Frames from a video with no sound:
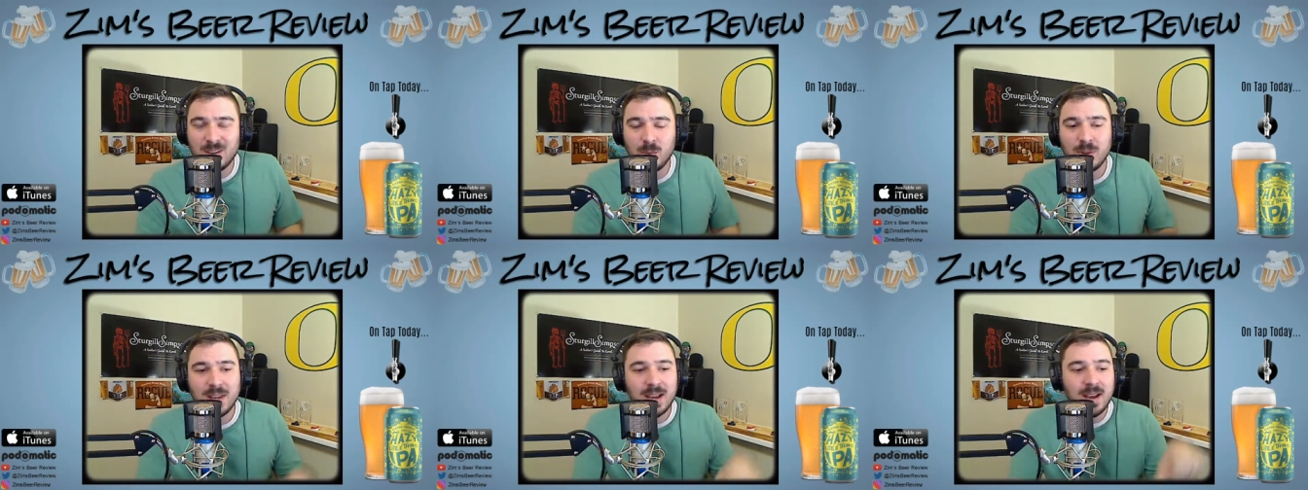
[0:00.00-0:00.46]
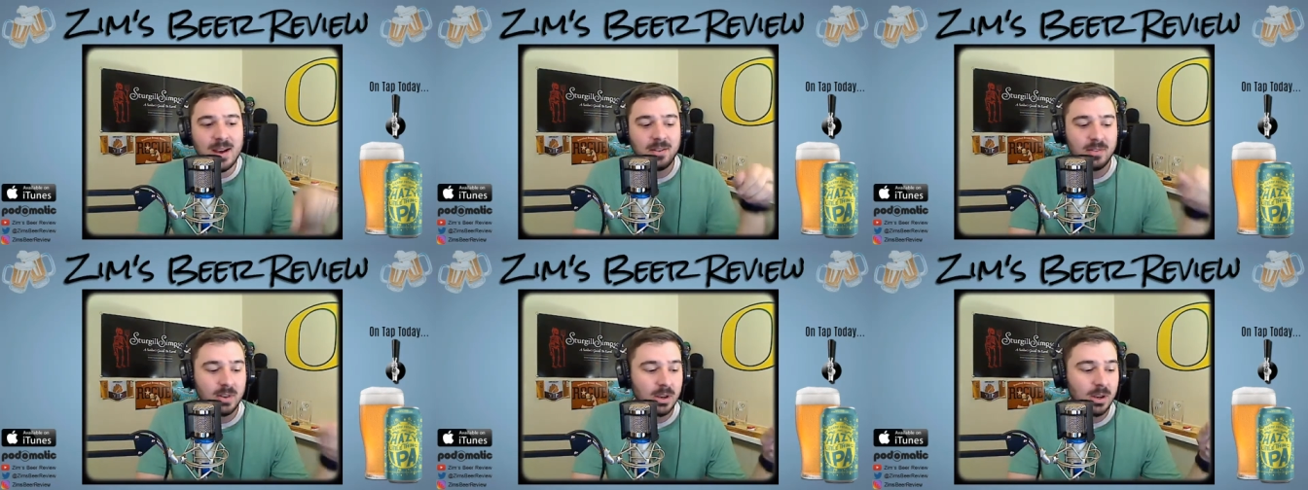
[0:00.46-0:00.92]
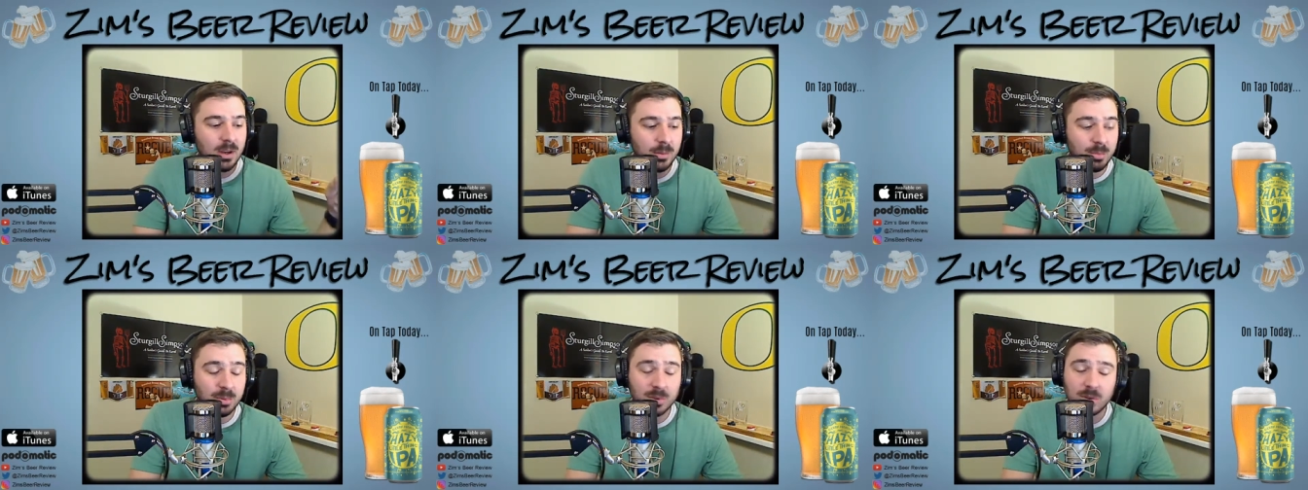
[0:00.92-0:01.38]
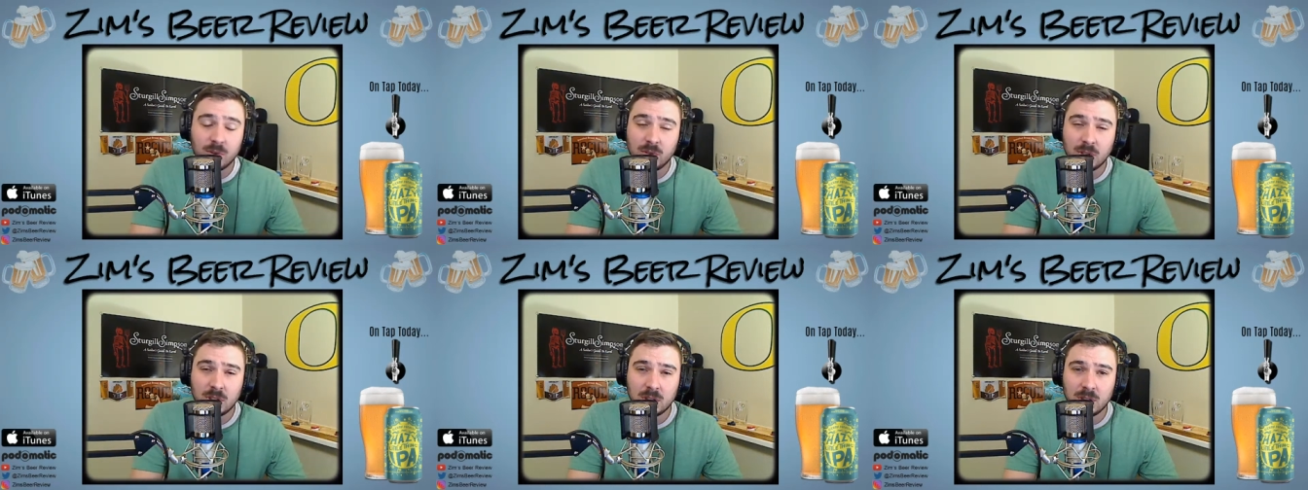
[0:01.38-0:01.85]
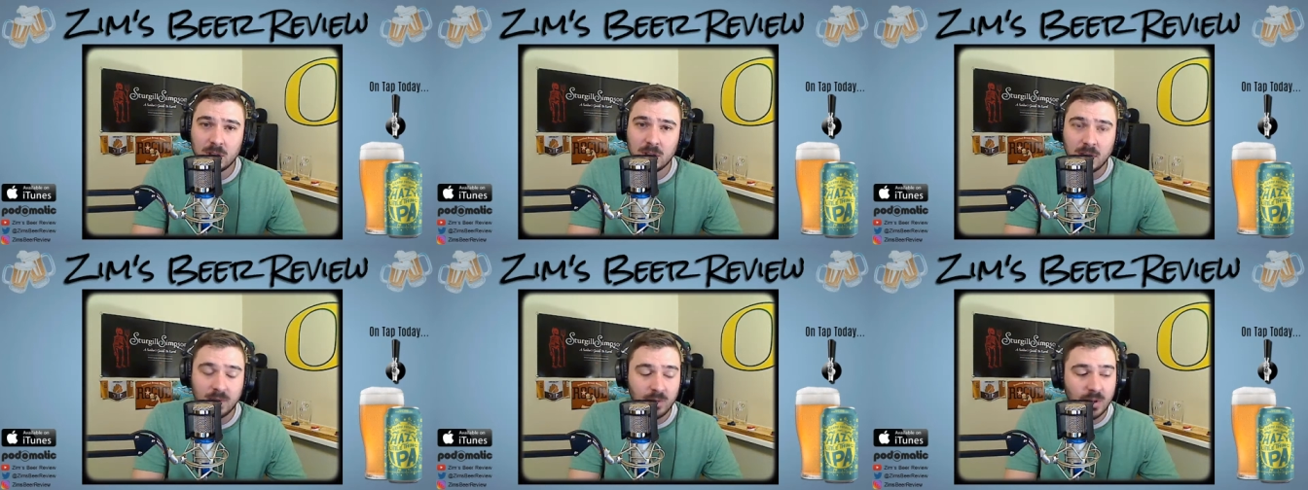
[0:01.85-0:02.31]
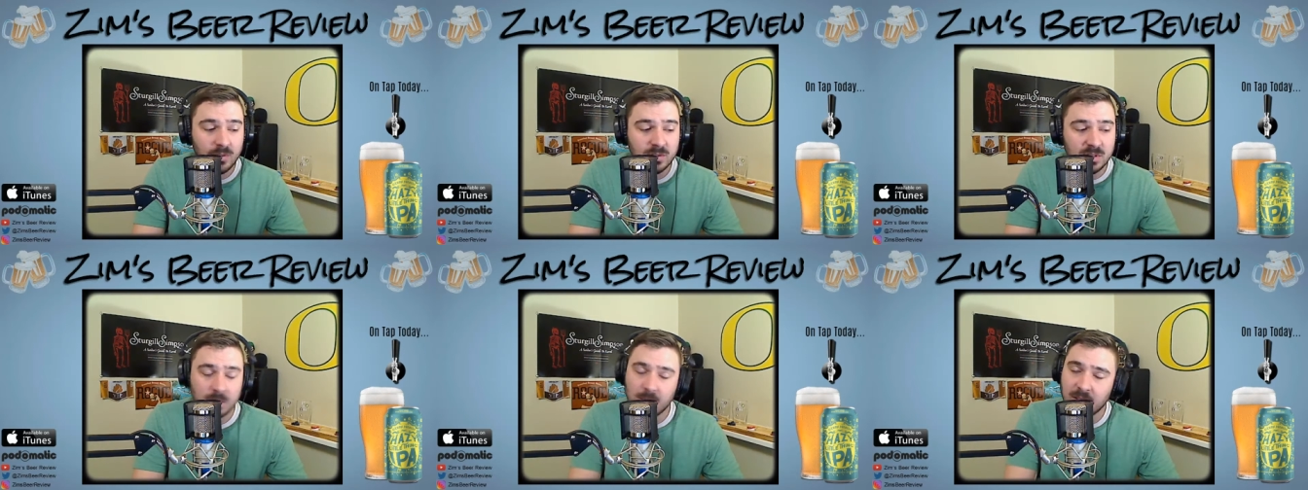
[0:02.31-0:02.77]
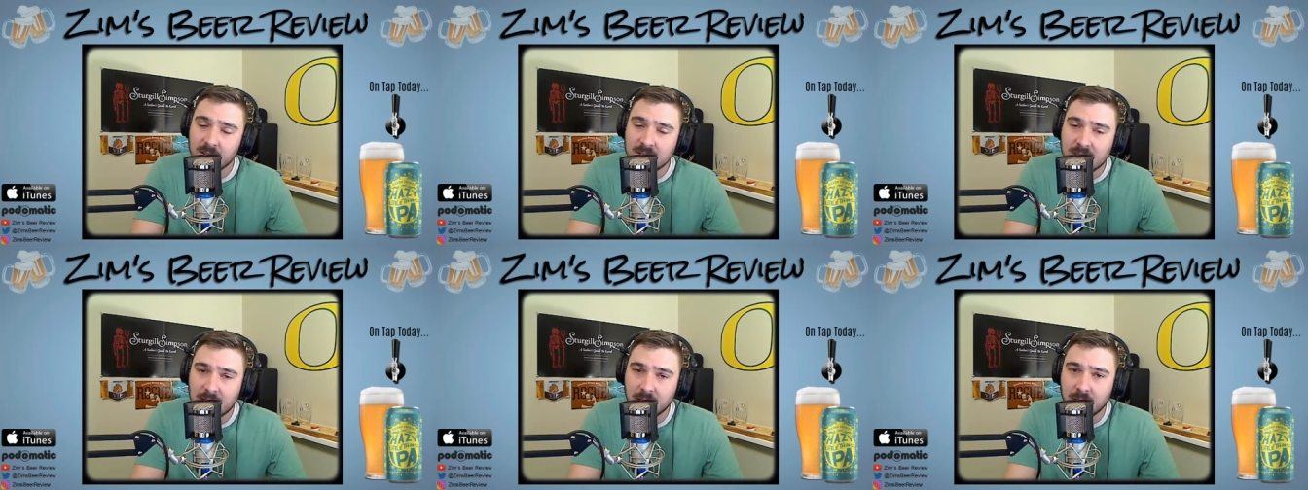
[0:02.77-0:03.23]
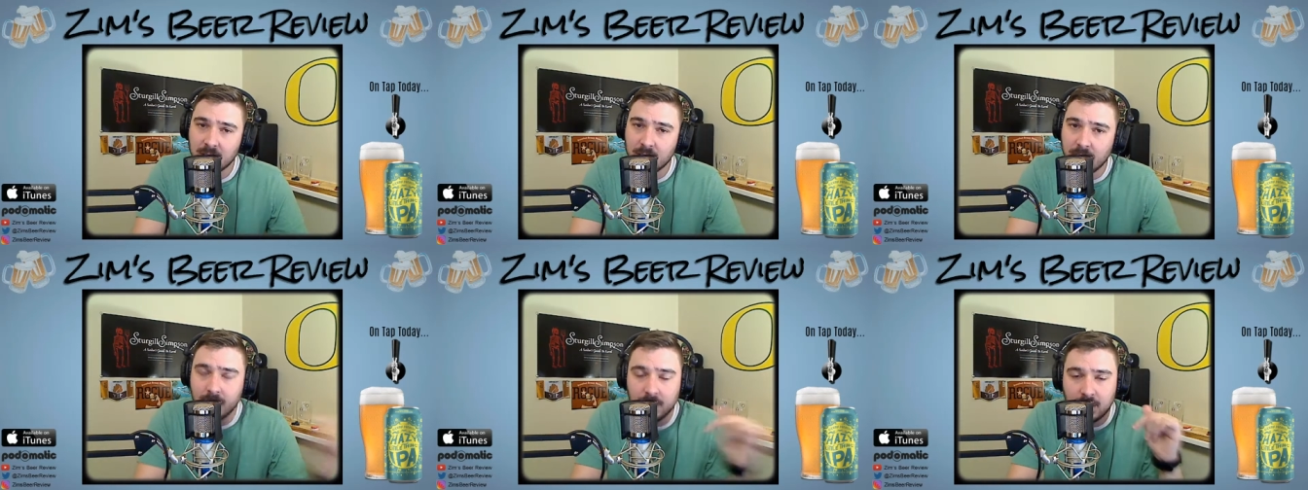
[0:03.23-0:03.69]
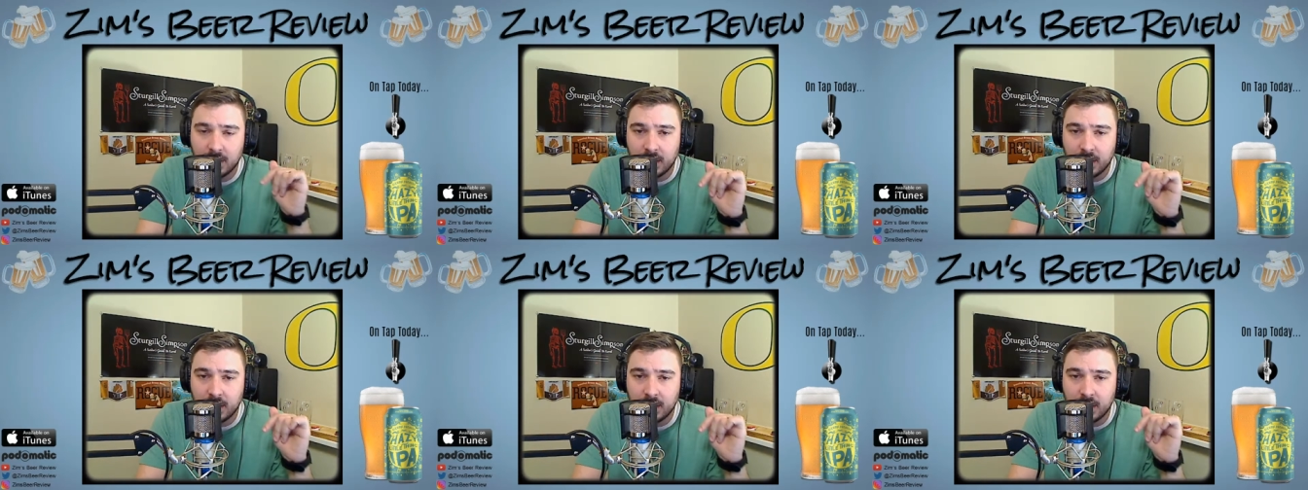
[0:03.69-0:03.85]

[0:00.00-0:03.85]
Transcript: We have a brew, if you haven't seen by the title already,